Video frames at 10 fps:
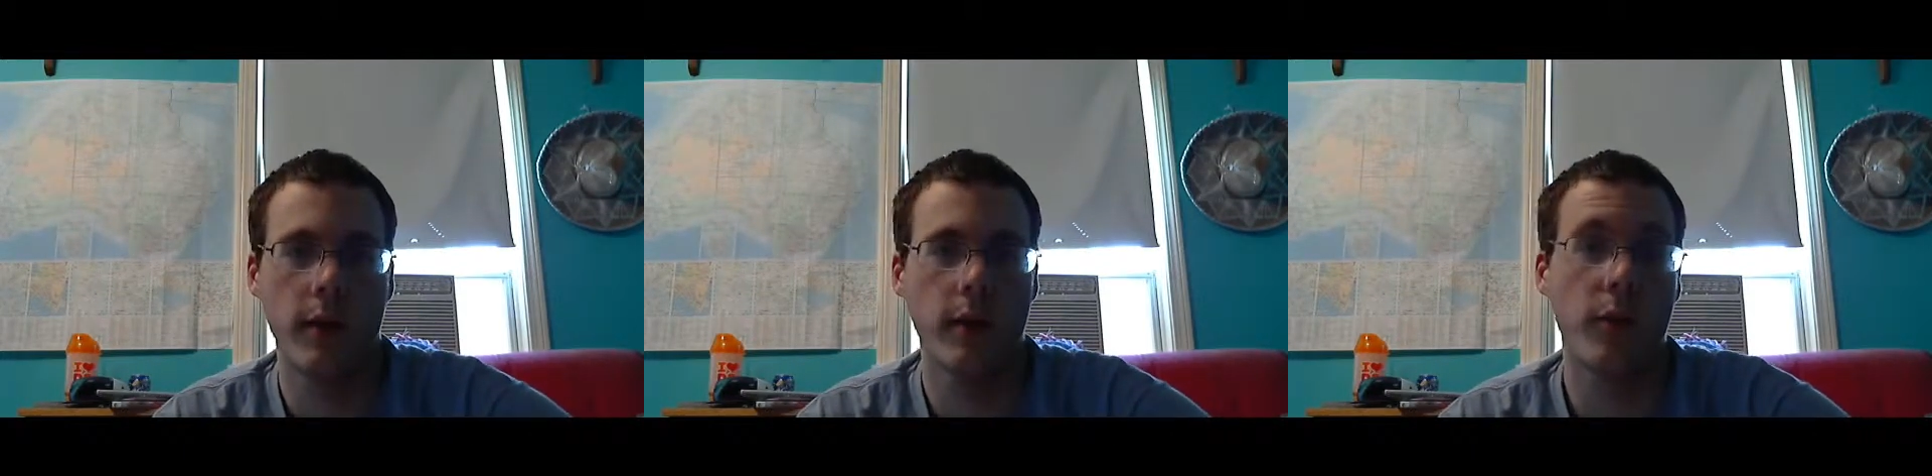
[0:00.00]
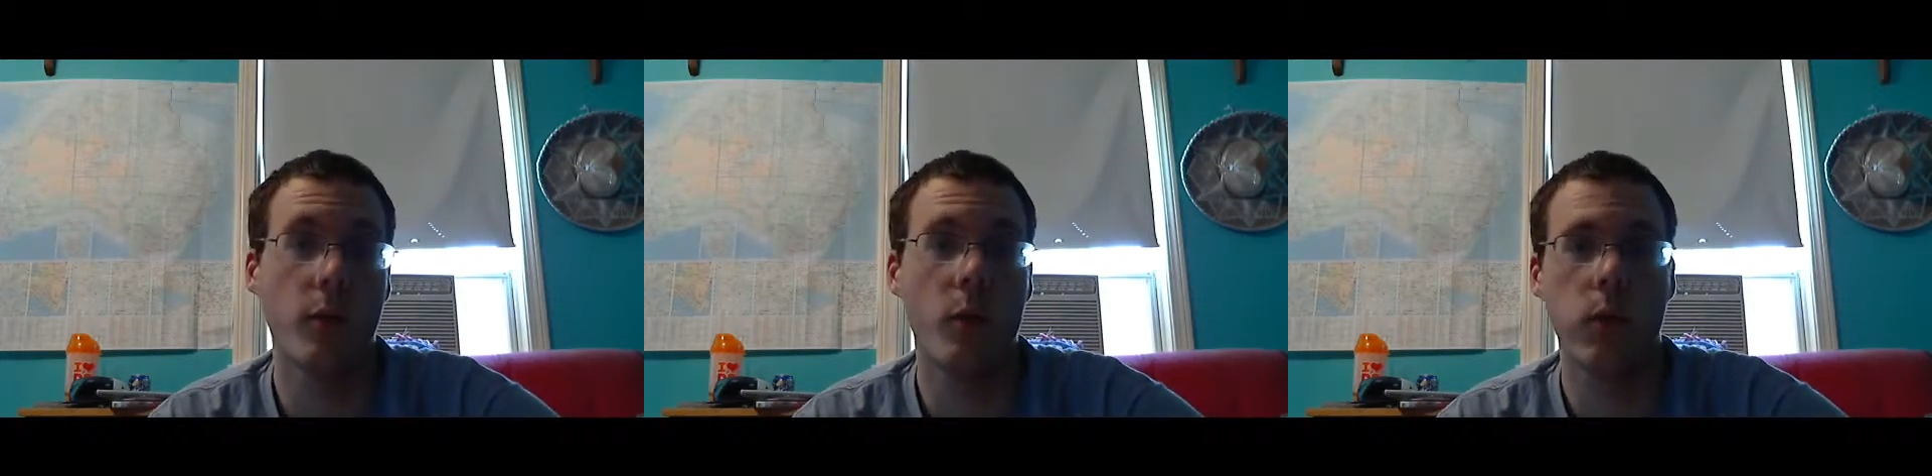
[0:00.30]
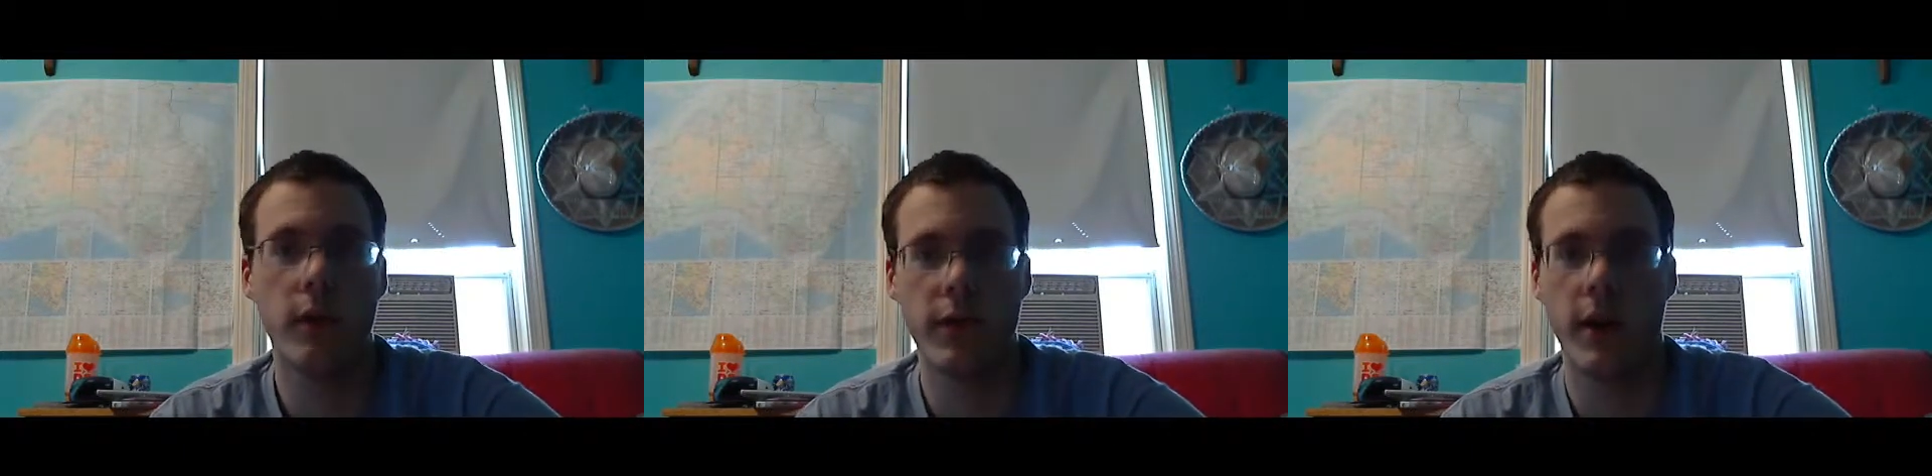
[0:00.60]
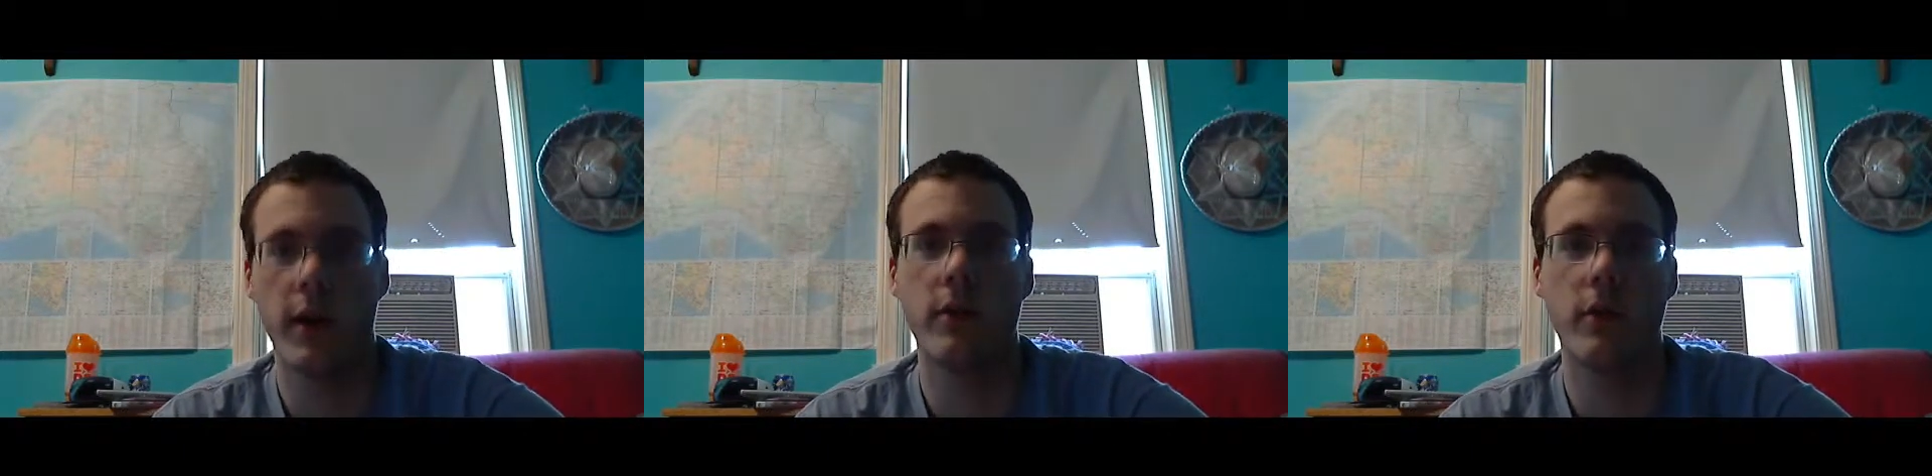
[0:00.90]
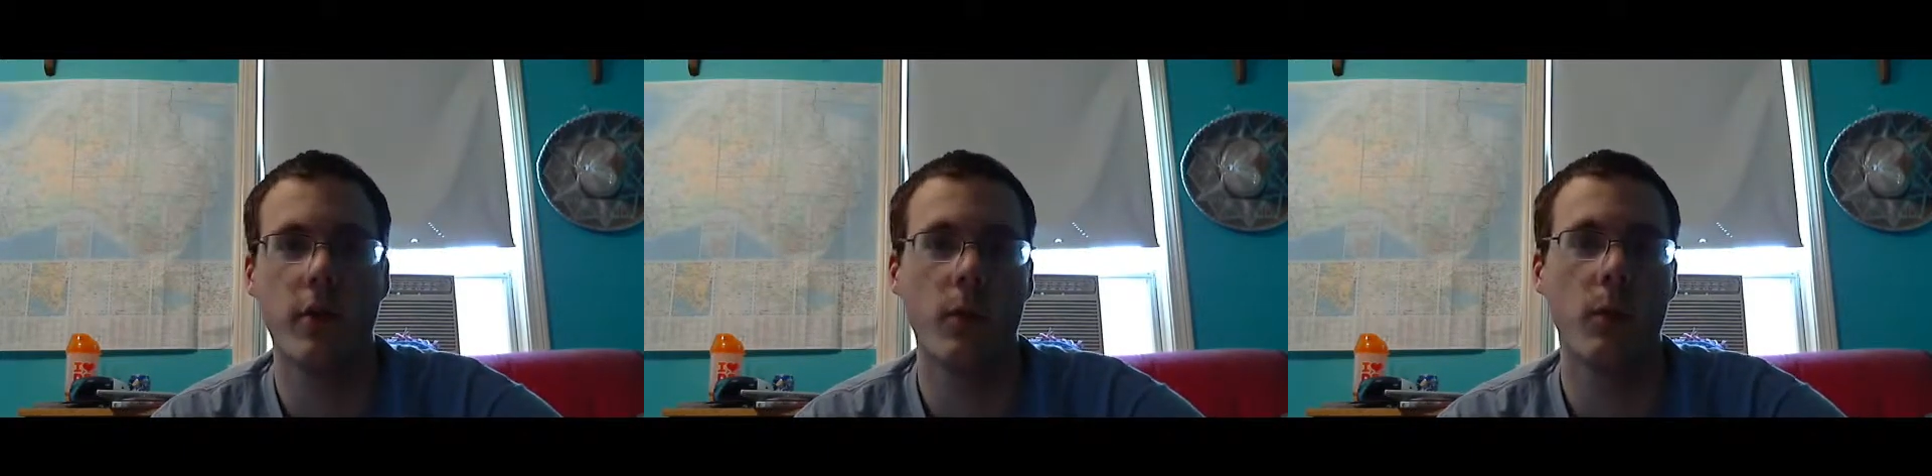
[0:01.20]
if you decide
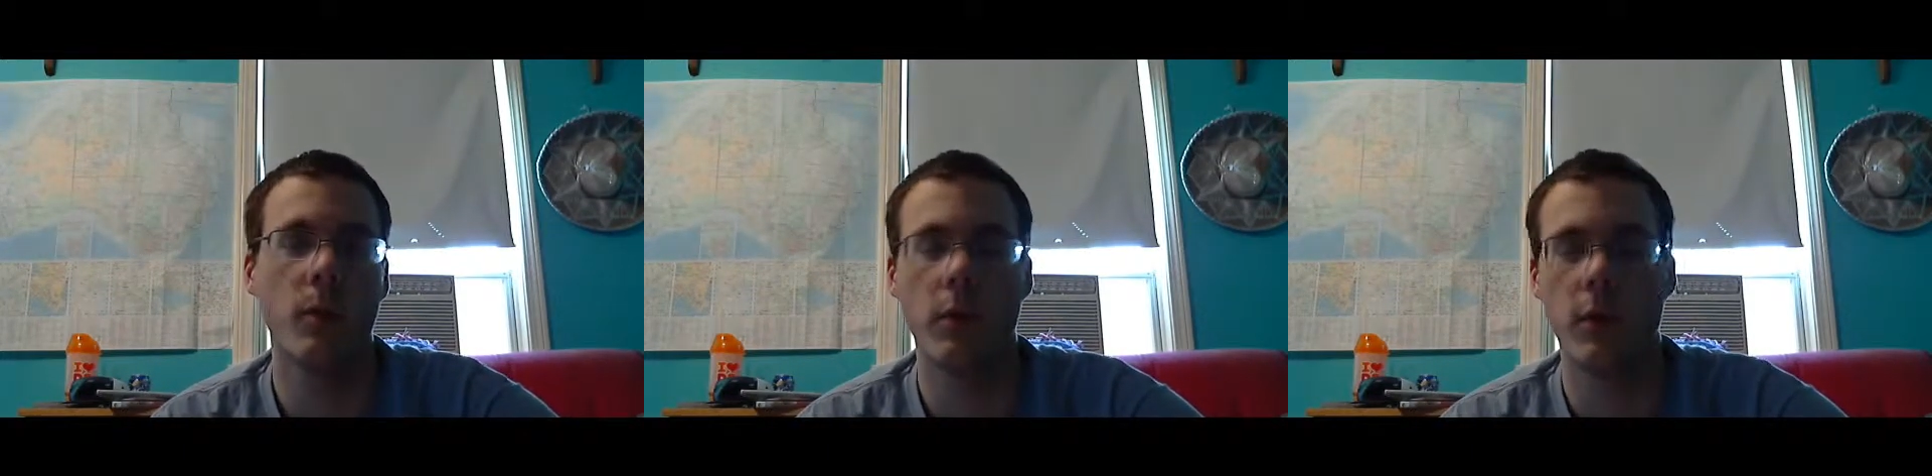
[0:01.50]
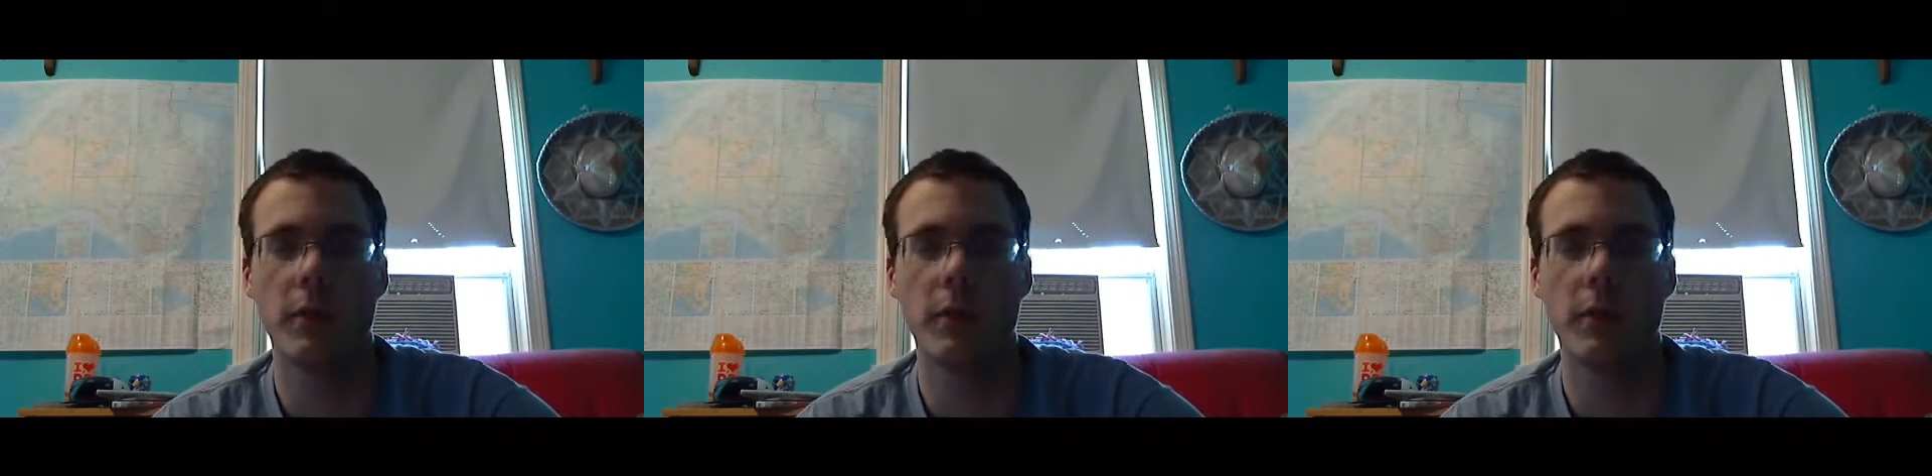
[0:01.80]
to use